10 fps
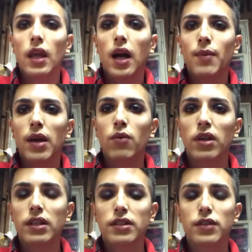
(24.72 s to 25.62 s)
I
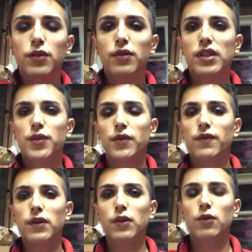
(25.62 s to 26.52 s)
wanted to do this
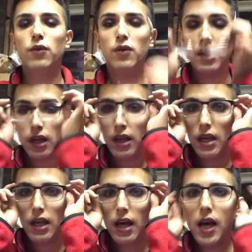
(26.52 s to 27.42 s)
review.
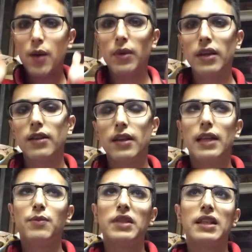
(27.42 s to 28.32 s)
And
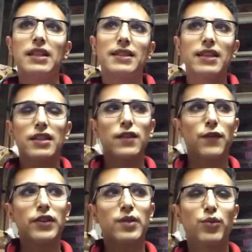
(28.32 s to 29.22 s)
I mean, in a sense, it's a
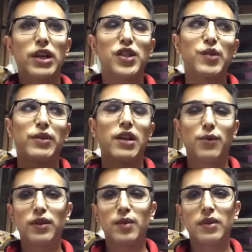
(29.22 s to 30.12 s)
first impressions, but not
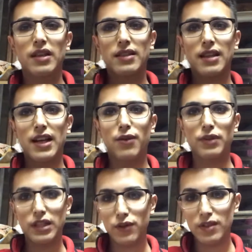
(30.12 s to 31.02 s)
really, because I
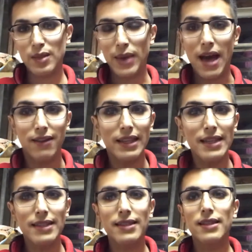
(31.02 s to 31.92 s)
already used the
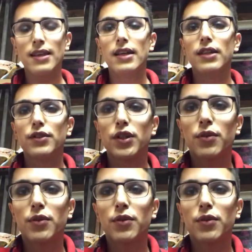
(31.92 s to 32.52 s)
palette to